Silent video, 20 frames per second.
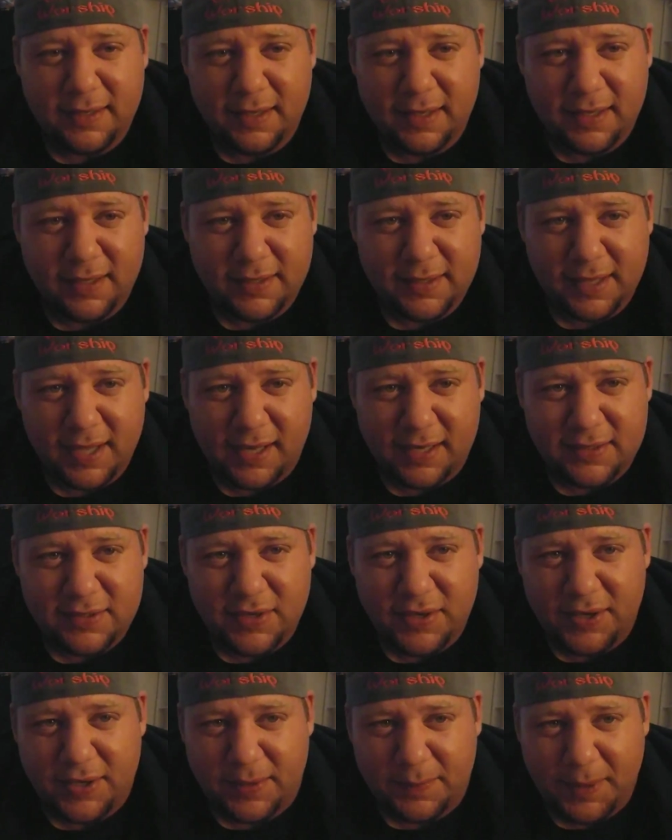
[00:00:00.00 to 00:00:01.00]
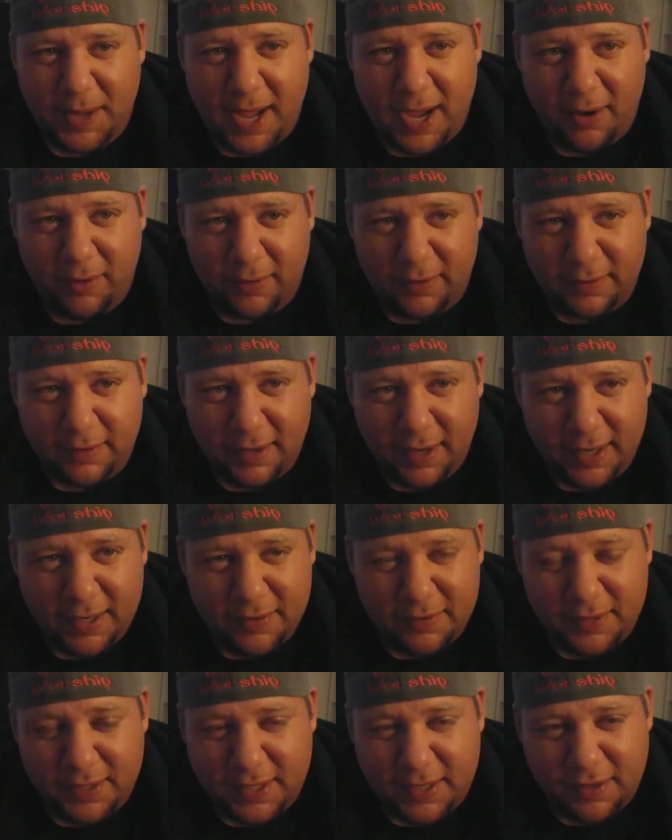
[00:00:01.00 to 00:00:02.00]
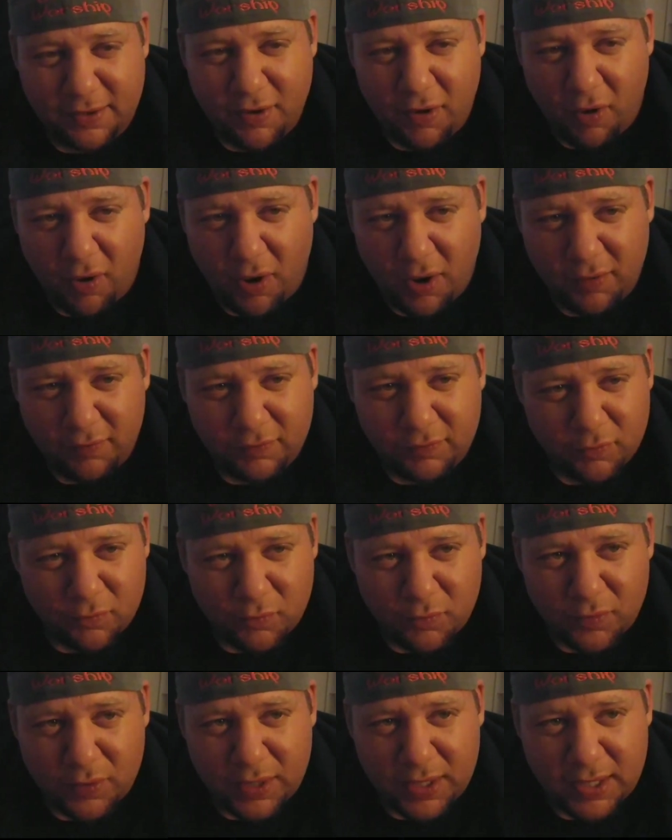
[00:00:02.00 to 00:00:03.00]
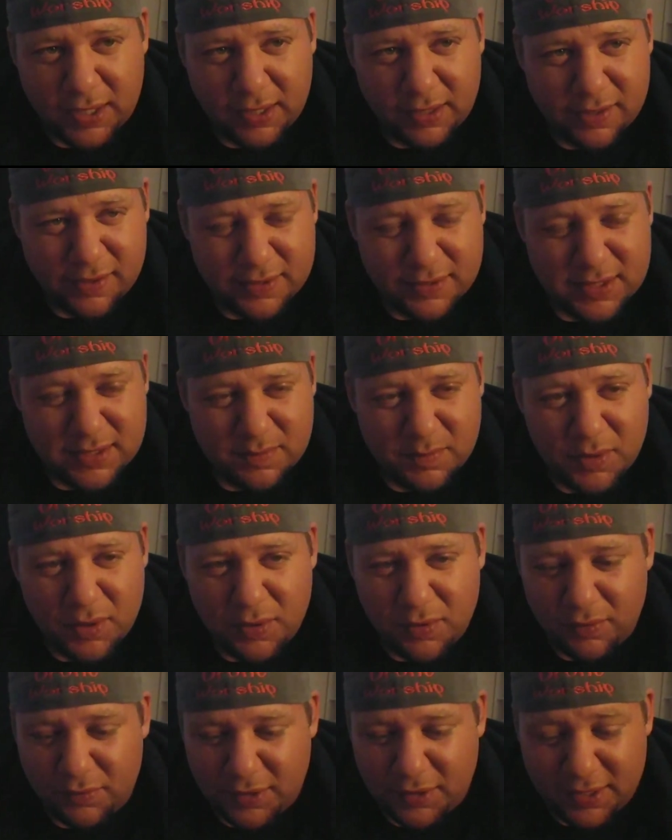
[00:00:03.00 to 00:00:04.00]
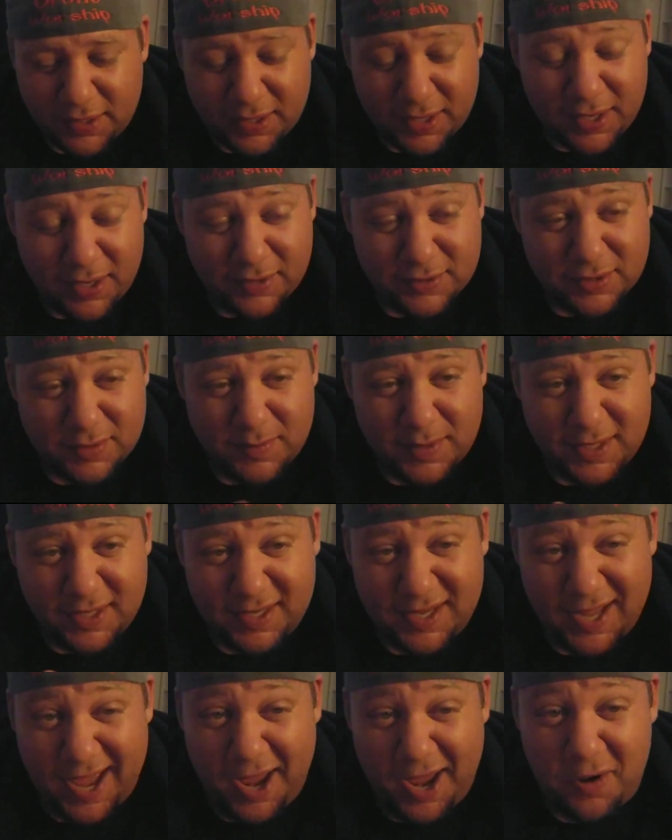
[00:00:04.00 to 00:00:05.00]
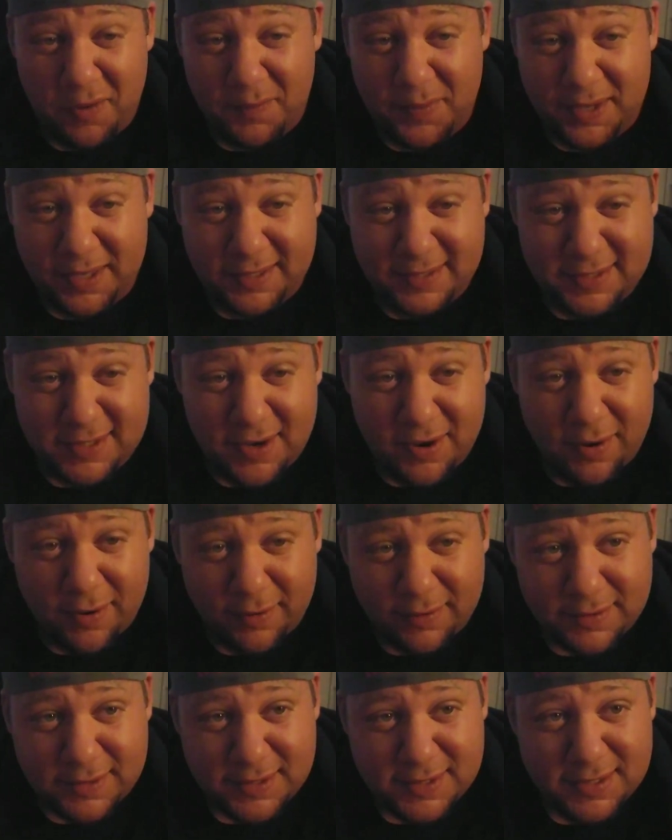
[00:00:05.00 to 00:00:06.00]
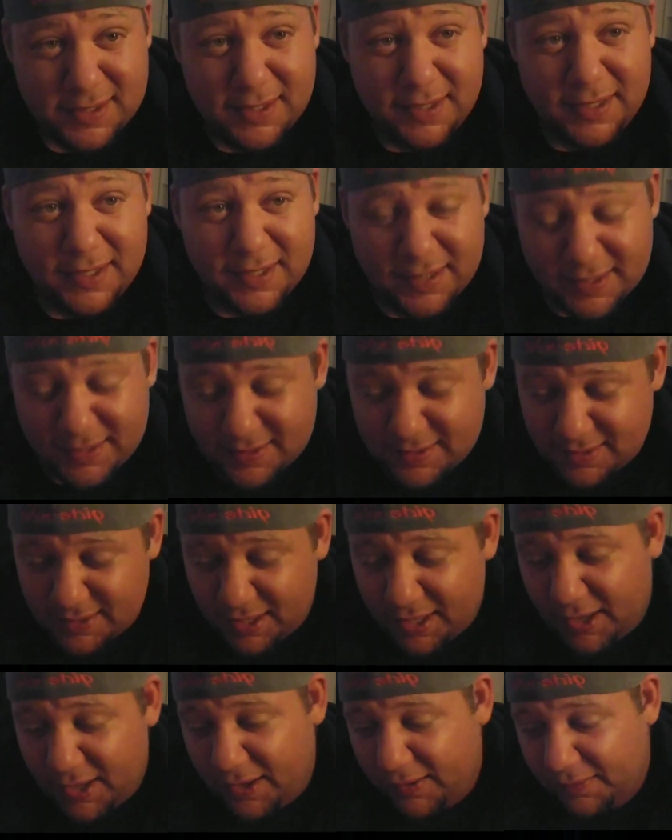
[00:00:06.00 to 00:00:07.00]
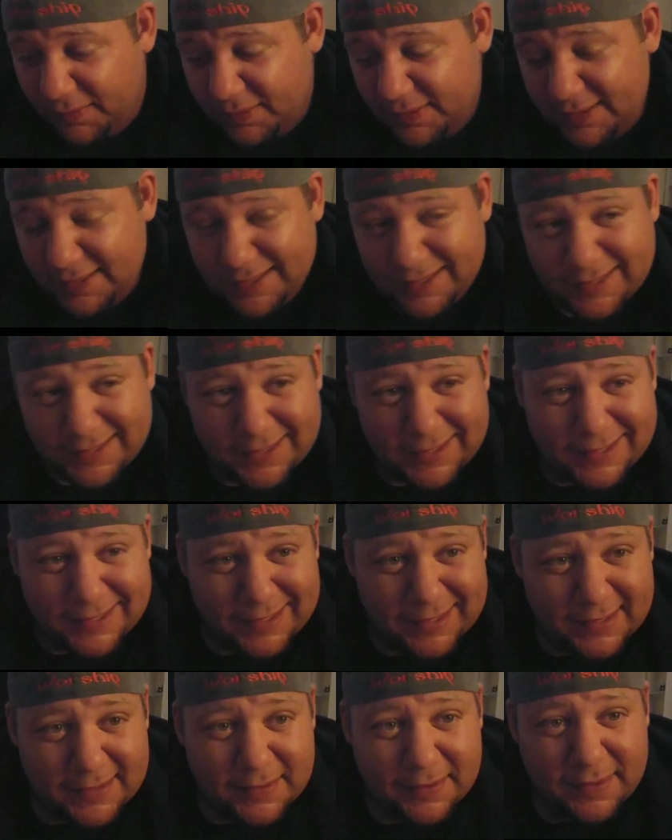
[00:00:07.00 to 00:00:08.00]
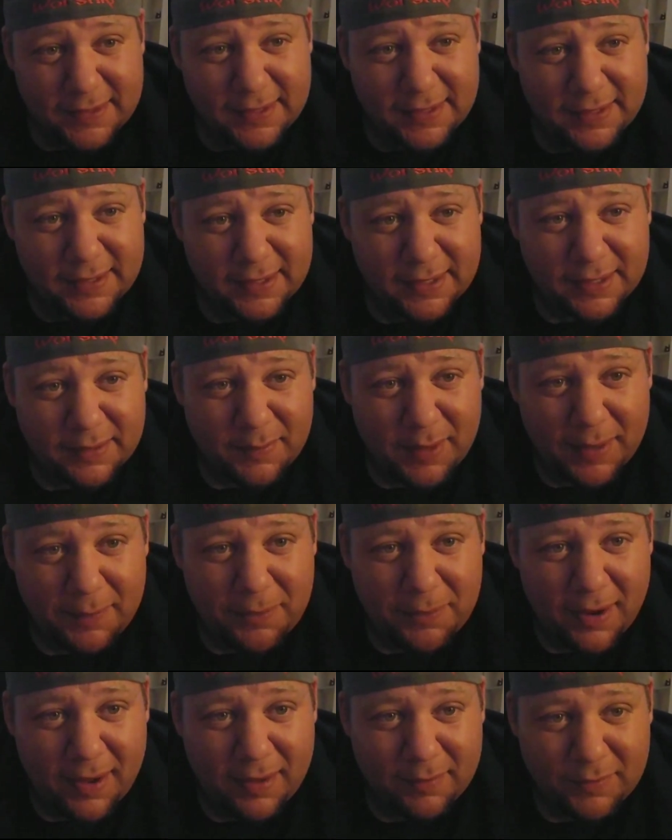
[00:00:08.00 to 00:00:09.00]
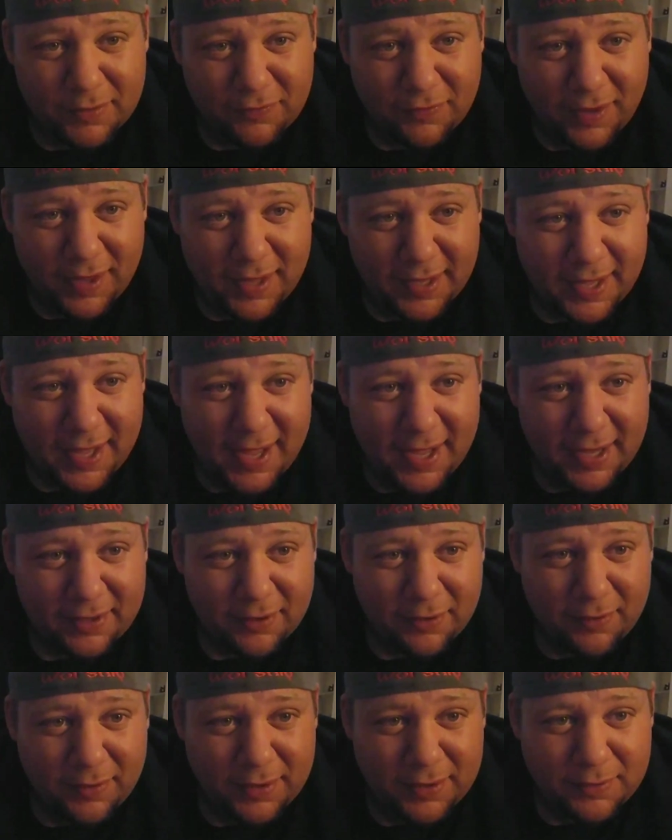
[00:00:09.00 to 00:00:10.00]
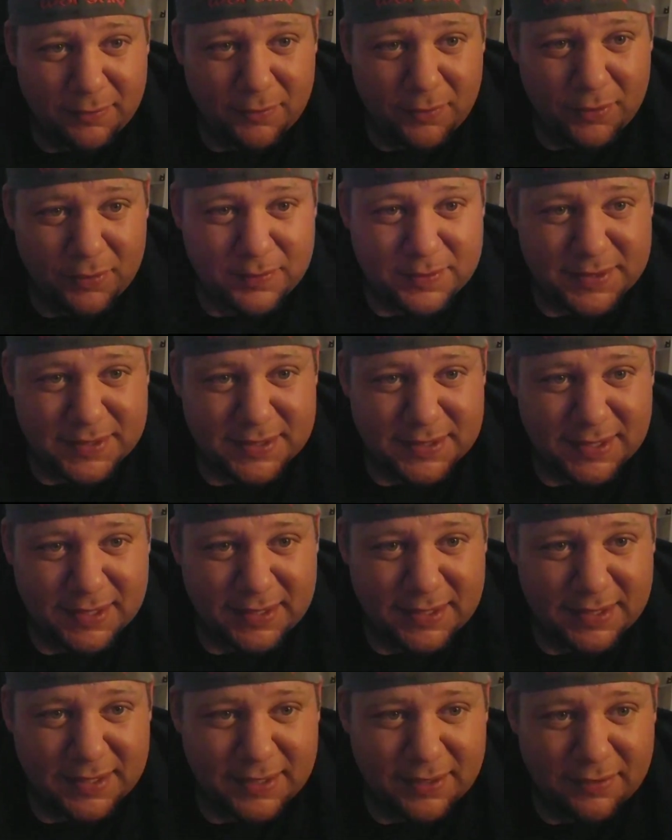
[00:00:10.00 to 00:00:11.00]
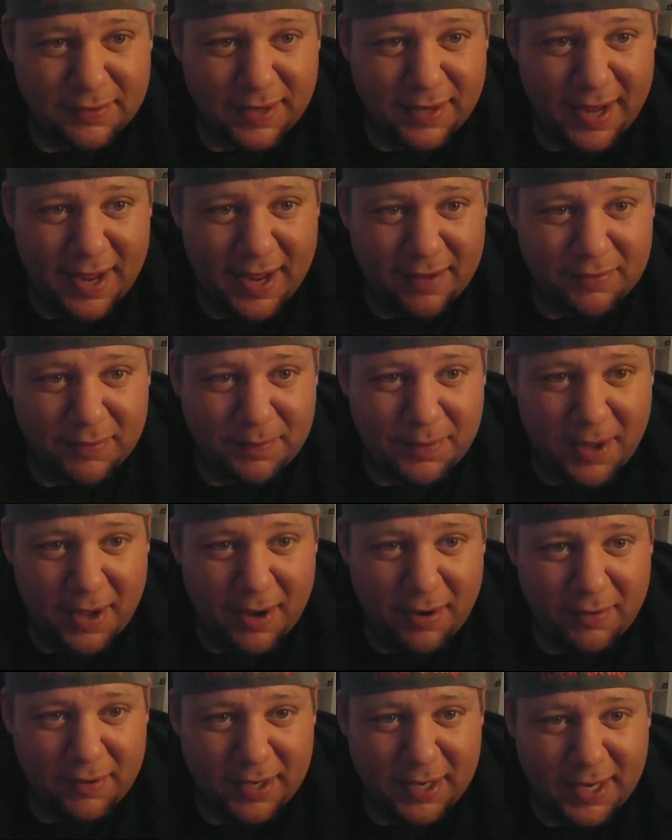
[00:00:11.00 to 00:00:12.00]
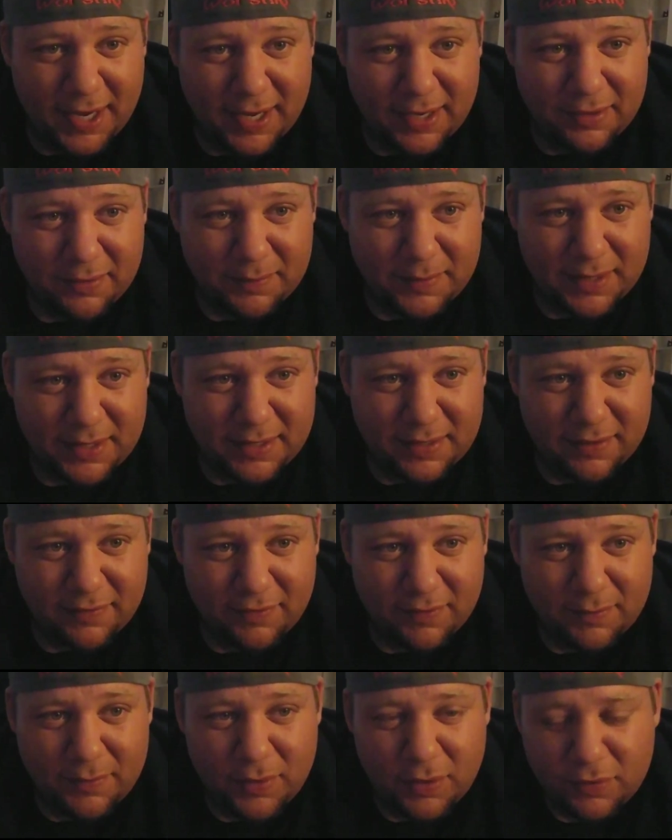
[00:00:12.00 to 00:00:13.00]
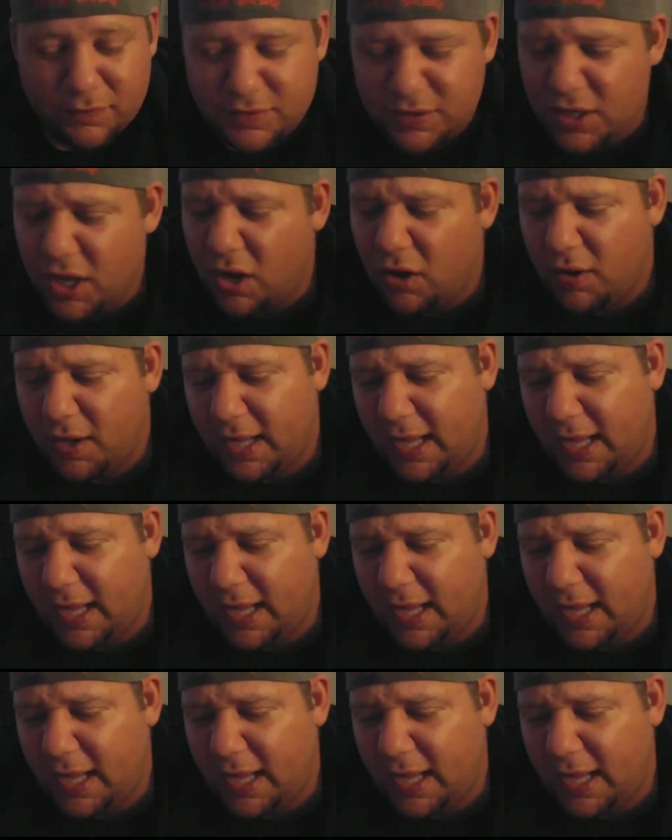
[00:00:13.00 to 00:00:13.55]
they got a ton of power. I hear they can carve real smooth, and they also make hairpin turns. So my problem with flying acro on the whoops is that they don't have the power to handle many different moves. No,